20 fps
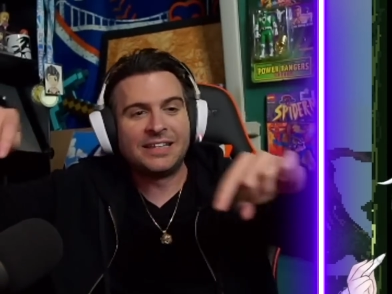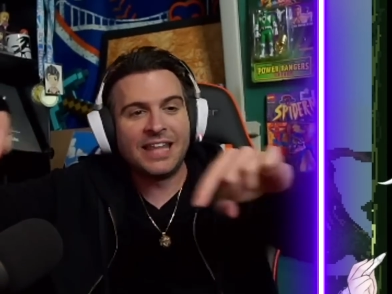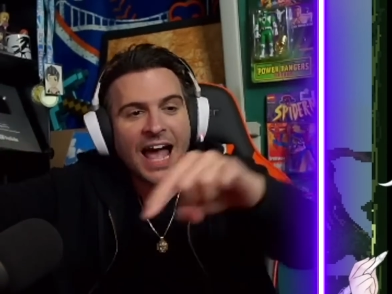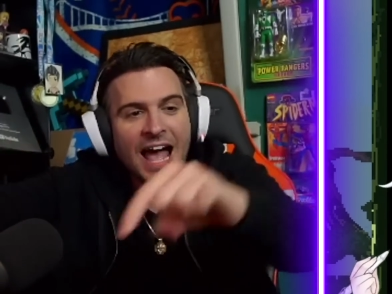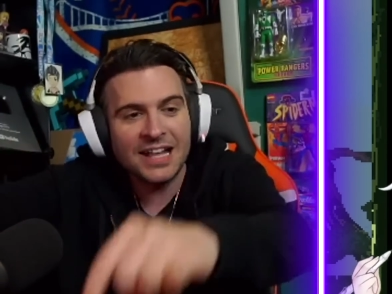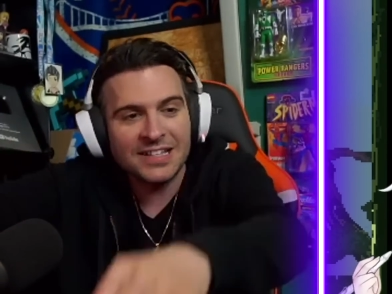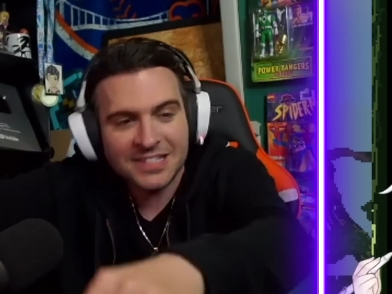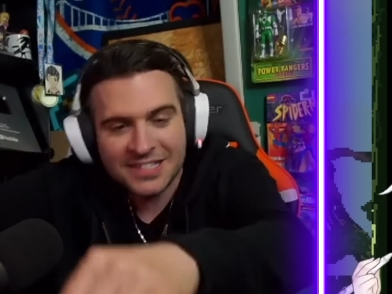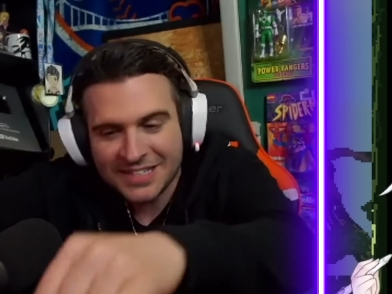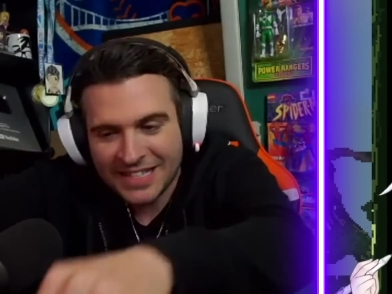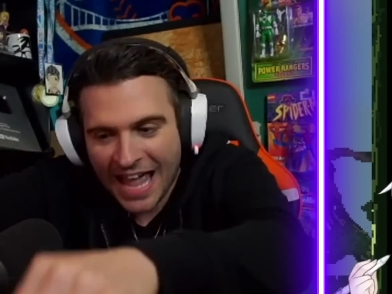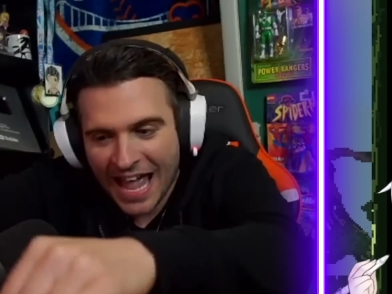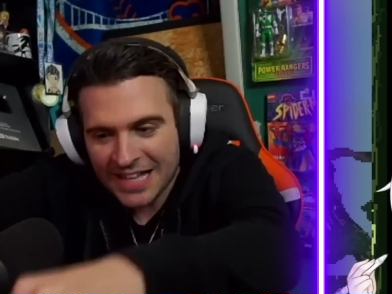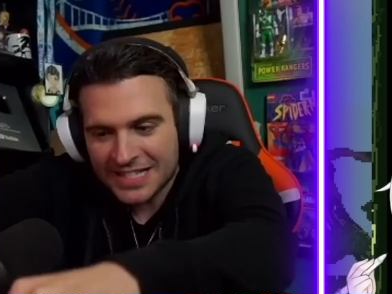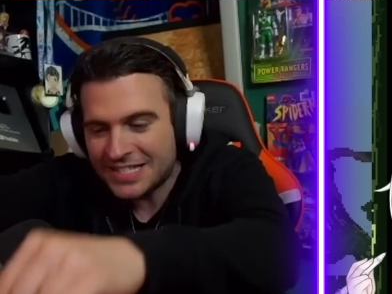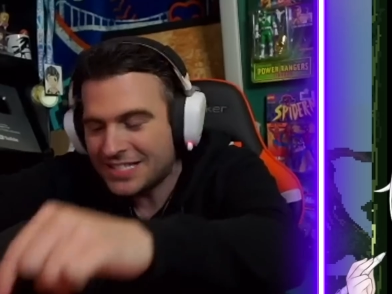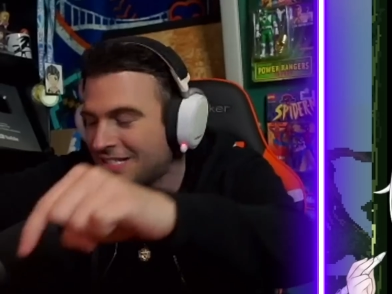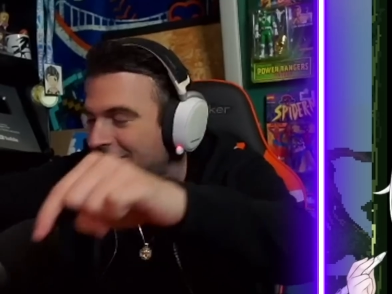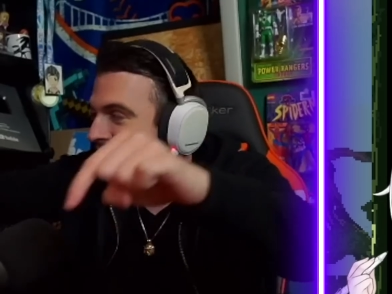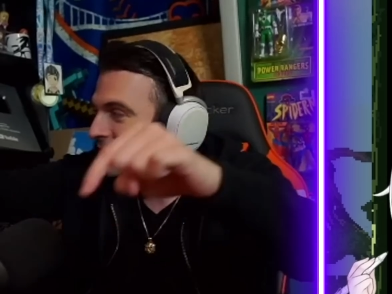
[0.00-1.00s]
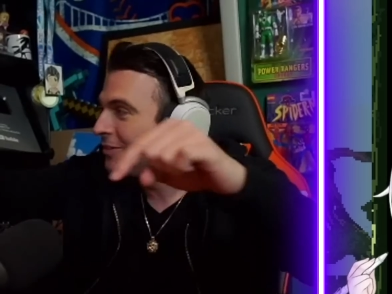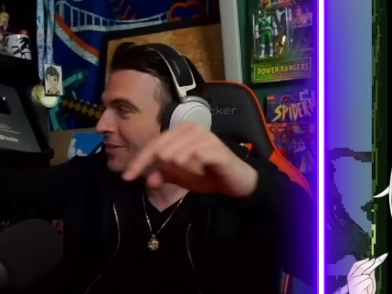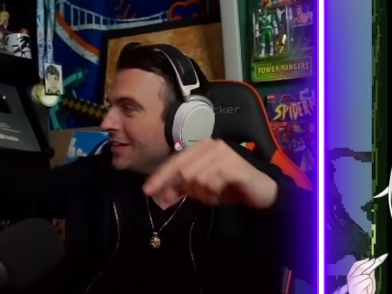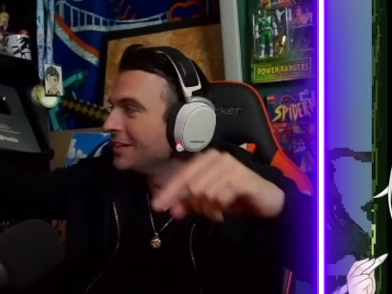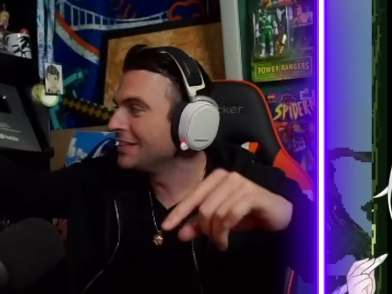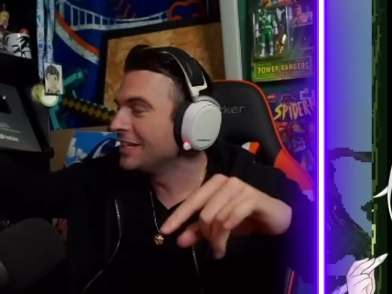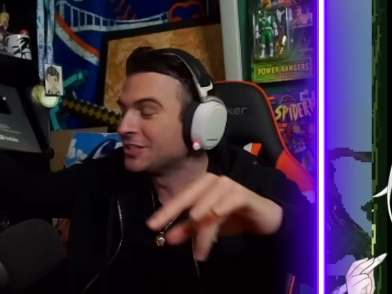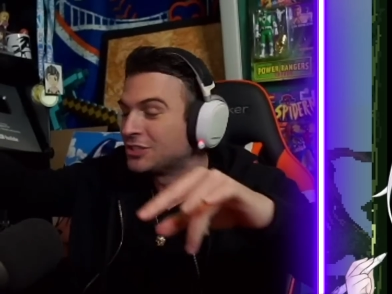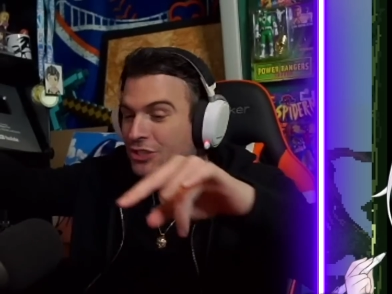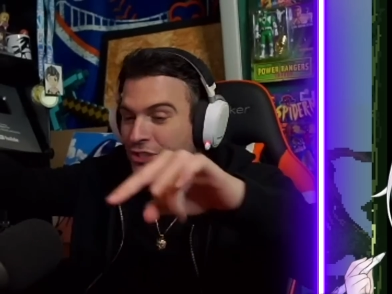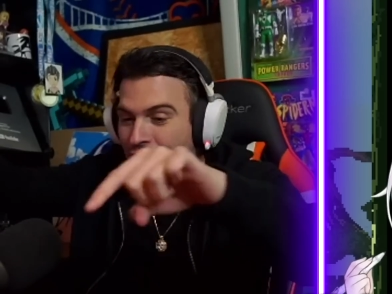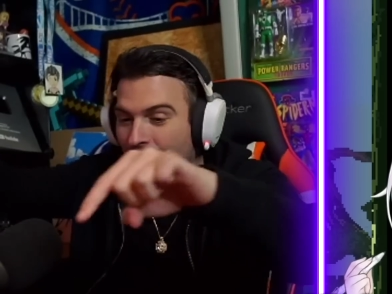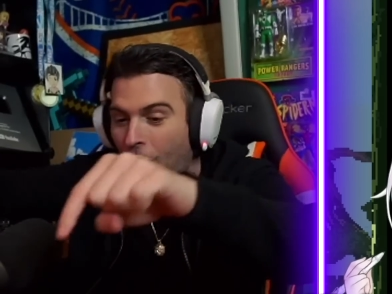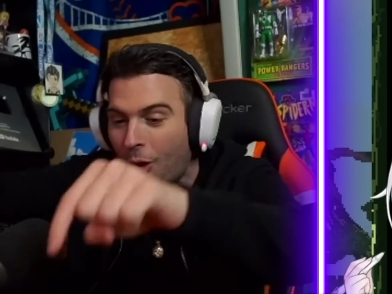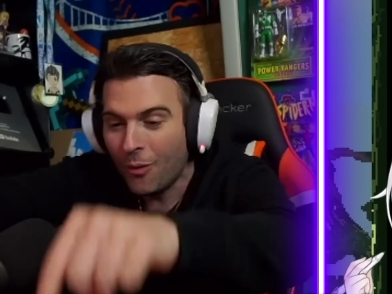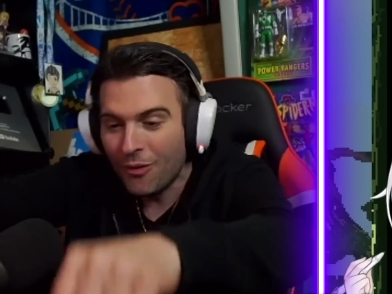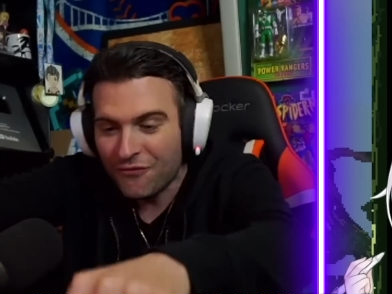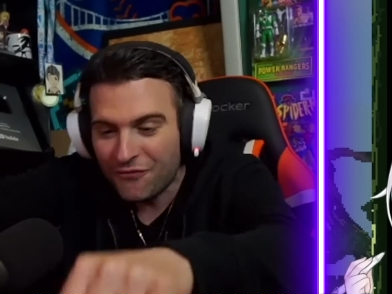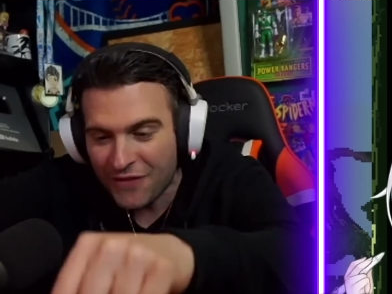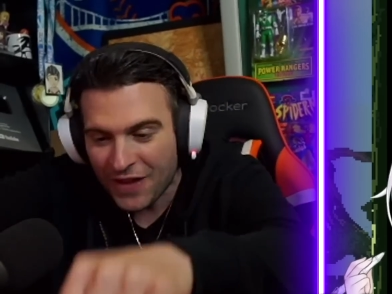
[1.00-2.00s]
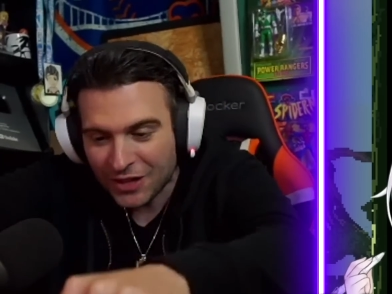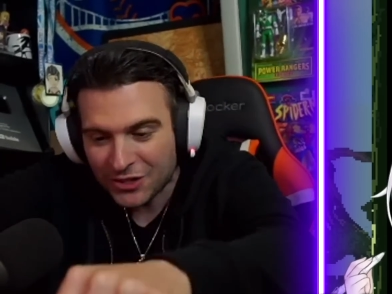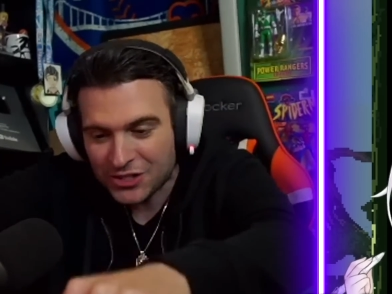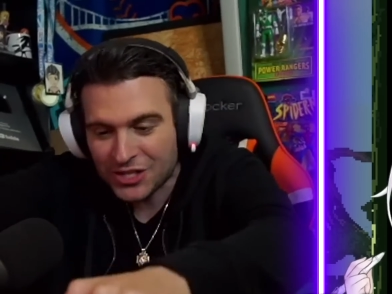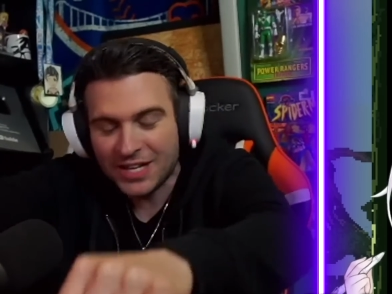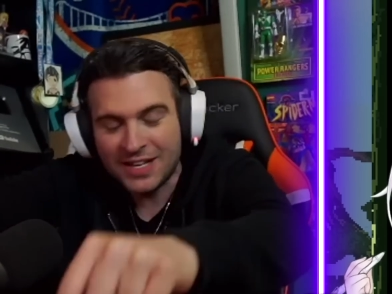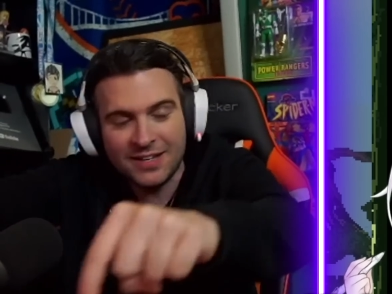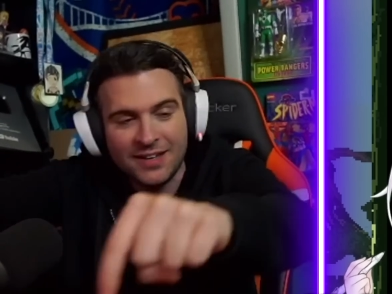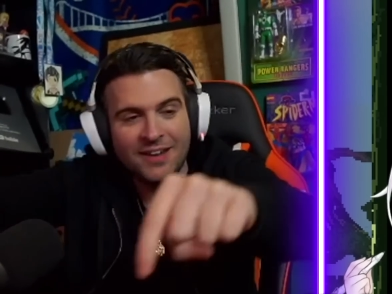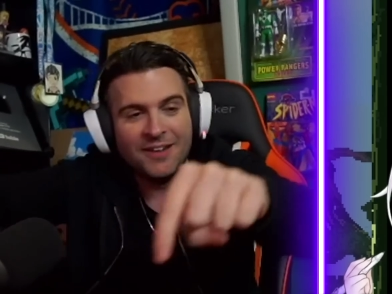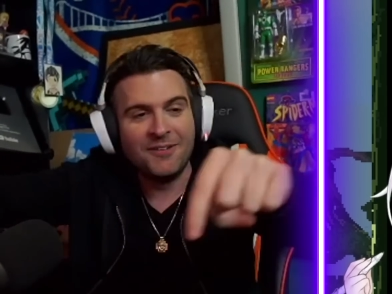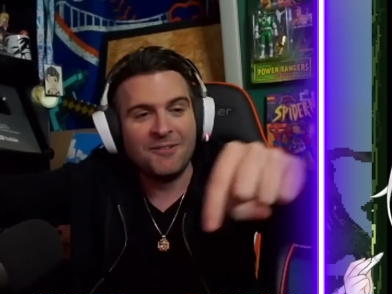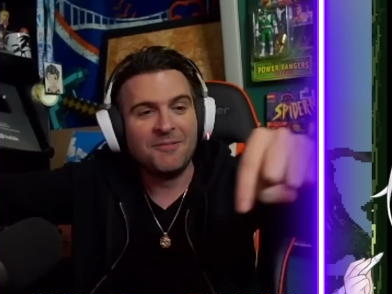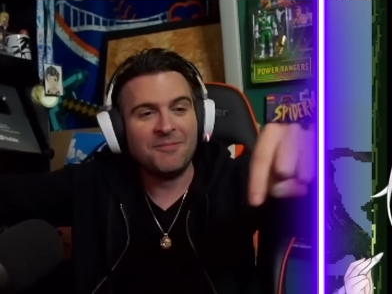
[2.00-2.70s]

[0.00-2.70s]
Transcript: That's that's it's toe efficient